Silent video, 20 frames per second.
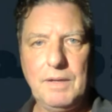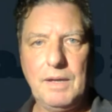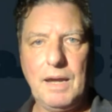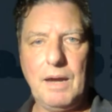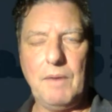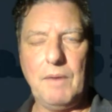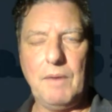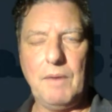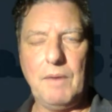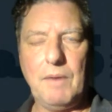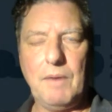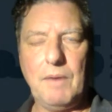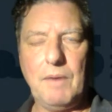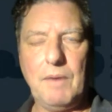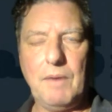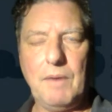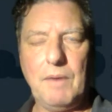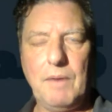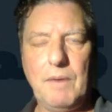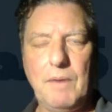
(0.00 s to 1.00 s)
And we
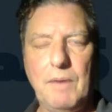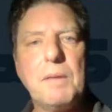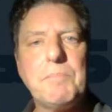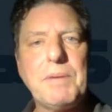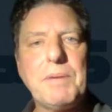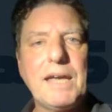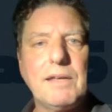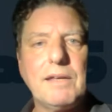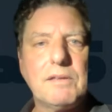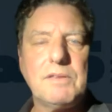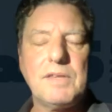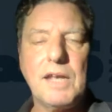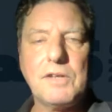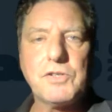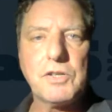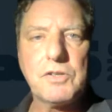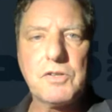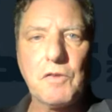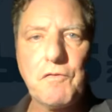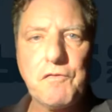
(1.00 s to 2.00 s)
know the big
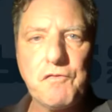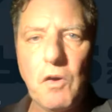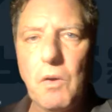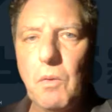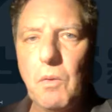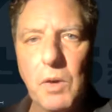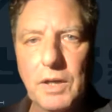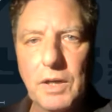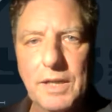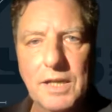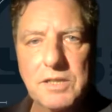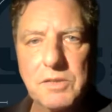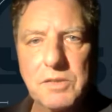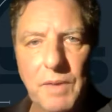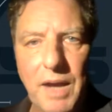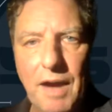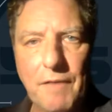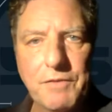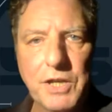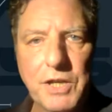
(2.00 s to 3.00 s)
digital forwarders.
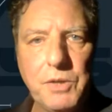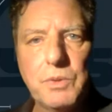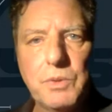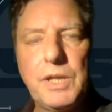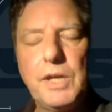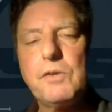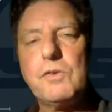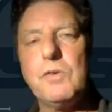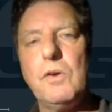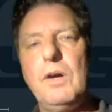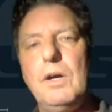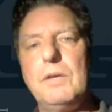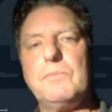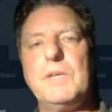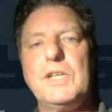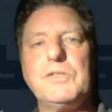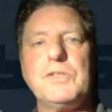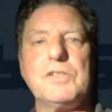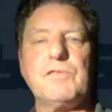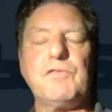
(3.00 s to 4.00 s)
We have a unicorn,
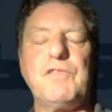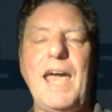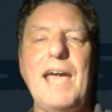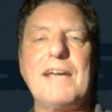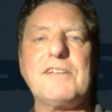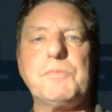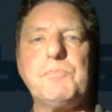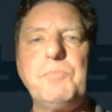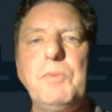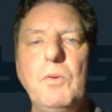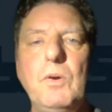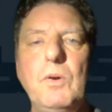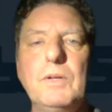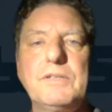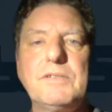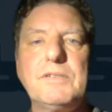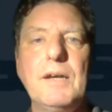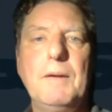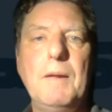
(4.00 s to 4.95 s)
which is Flexport.